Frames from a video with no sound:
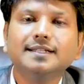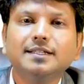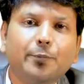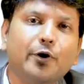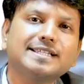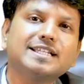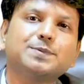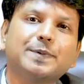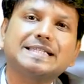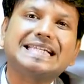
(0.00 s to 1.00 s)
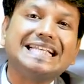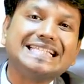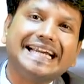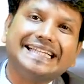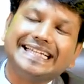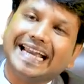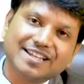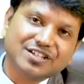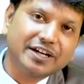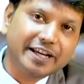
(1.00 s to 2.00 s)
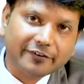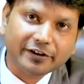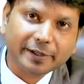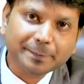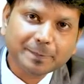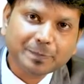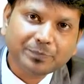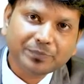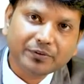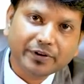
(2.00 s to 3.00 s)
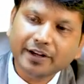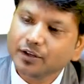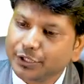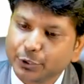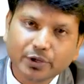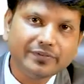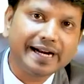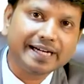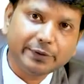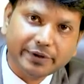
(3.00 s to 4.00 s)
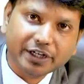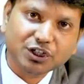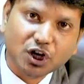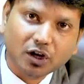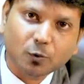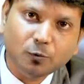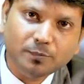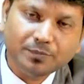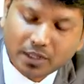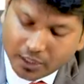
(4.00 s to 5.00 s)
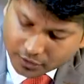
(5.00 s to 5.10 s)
The poison is present inside the gastric cavity, right? You give activated charcoal.